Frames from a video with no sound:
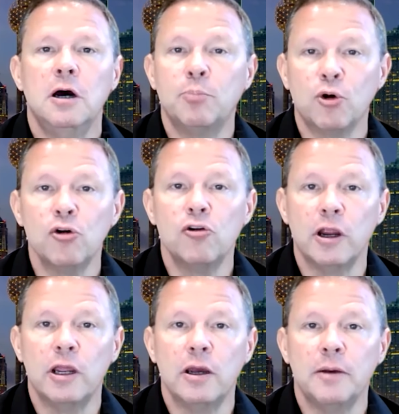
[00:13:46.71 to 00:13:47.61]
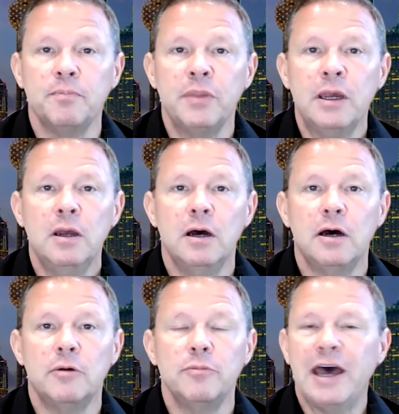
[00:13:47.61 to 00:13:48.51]
a program,
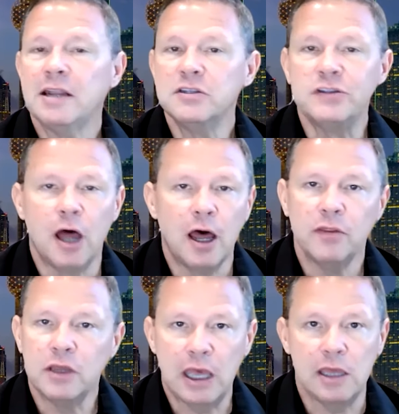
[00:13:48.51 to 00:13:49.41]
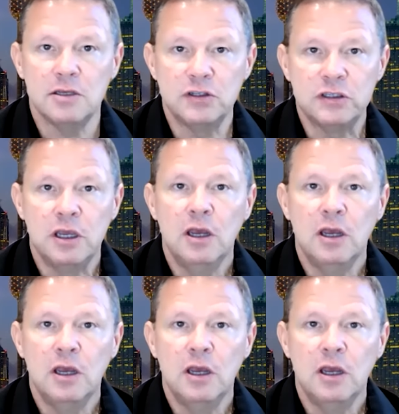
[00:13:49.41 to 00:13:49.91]
that is not the case.